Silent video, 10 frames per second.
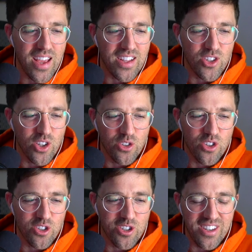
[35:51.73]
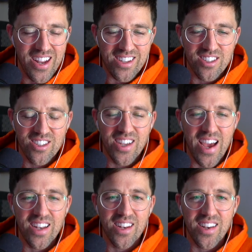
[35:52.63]
that children should not sit
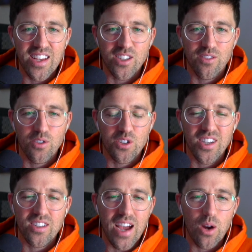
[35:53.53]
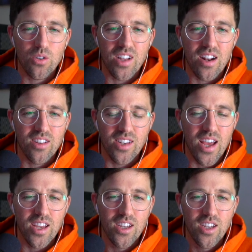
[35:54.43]
at a desk for six hours out of the
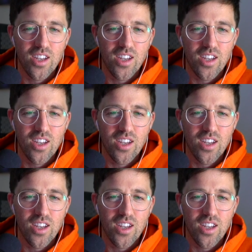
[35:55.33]
day